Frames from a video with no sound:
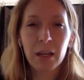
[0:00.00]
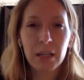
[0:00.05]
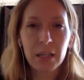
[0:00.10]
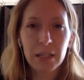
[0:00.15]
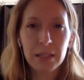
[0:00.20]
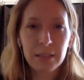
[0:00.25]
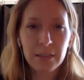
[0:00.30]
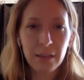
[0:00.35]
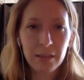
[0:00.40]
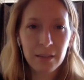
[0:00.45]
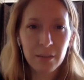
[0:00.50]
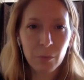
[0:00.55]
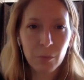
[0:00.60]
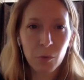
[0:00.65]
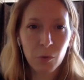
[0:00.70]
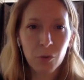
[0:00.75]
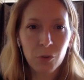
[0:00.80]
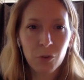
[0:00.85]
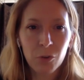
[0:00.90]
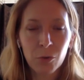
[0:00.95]
and
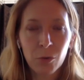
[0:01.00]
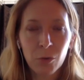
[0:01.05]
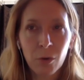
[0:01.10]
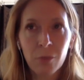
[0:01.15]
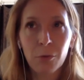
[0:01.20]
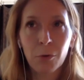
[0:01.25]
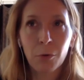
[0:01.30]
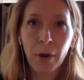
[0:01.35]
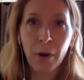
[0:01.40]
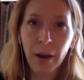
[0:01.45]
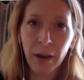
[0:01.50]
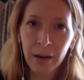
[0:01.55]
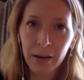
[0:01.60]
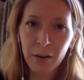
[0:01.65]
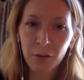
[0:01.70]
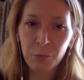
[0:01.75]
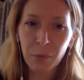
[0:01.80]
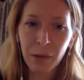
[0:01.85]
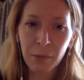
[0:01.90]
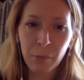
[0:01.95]
accessible to a variety
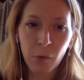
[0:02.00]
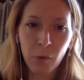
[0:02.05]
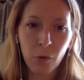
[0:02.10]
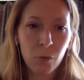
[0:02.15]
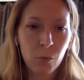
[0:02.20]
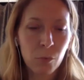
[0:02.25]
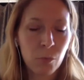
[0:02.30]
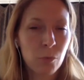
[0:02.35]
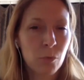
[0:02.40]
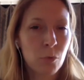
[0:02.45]
of people